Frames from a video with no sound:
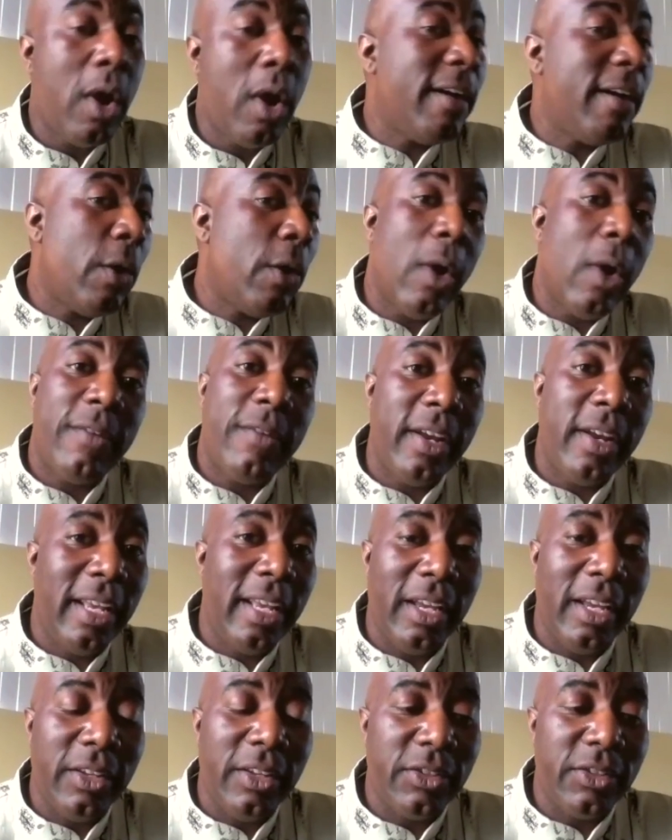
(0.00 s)

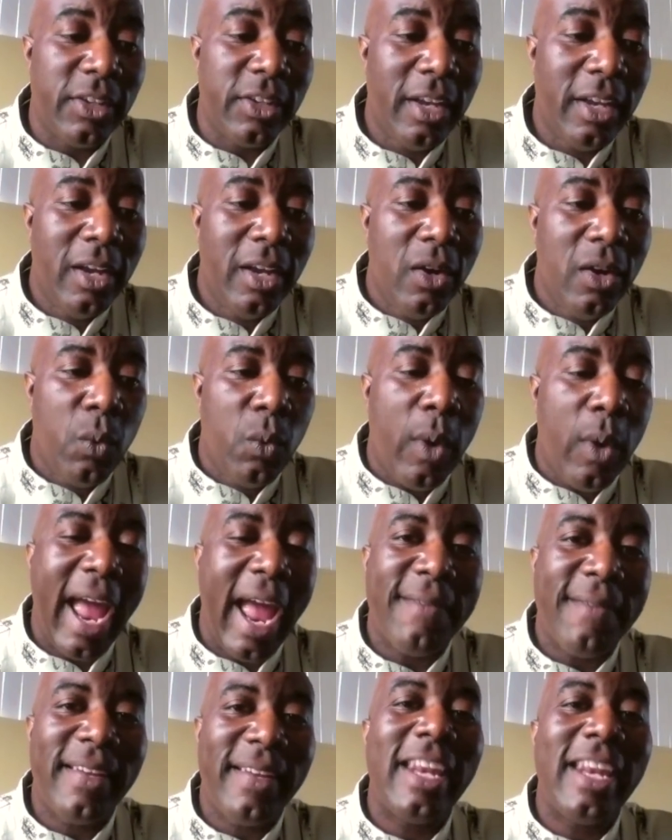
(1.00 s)
whoever it is. We're
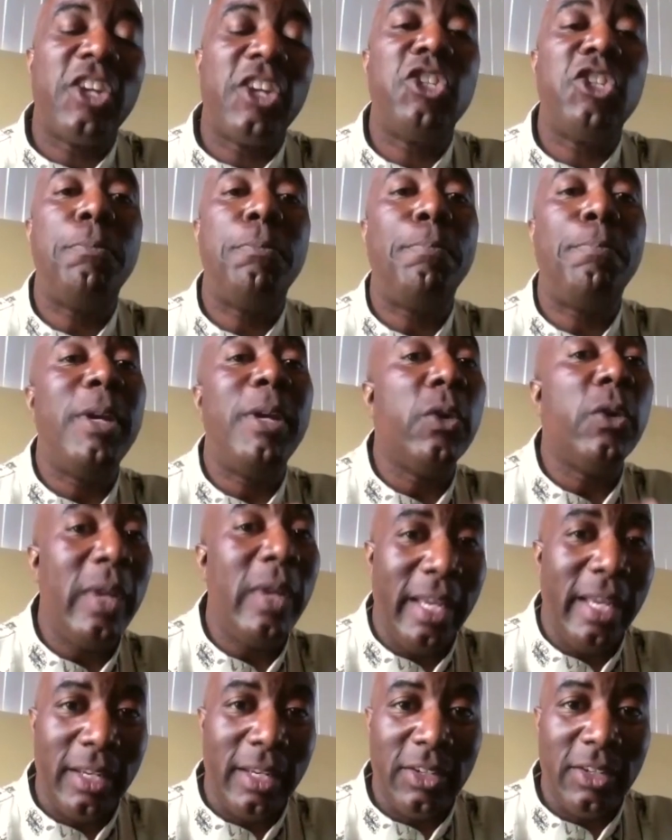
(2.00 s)
having an
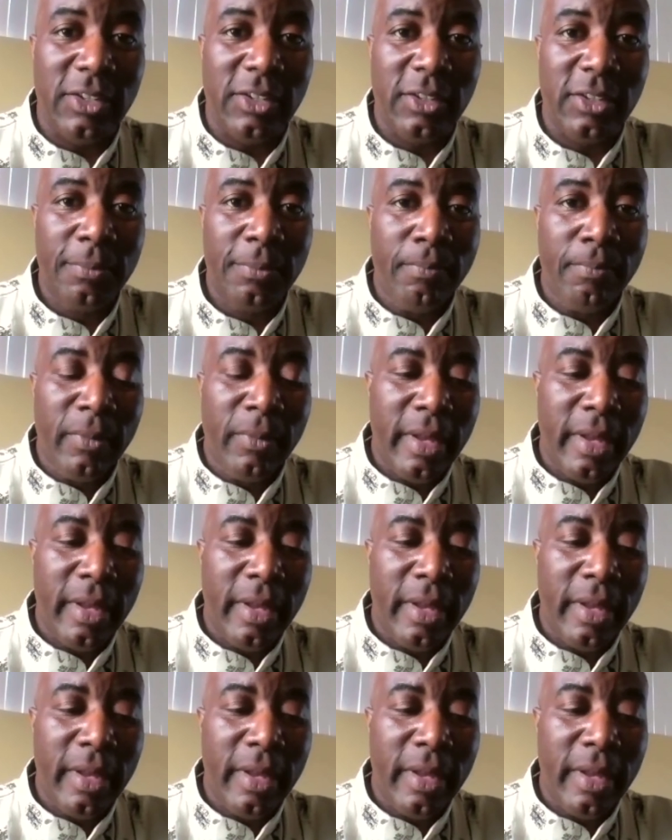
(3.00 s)
experience.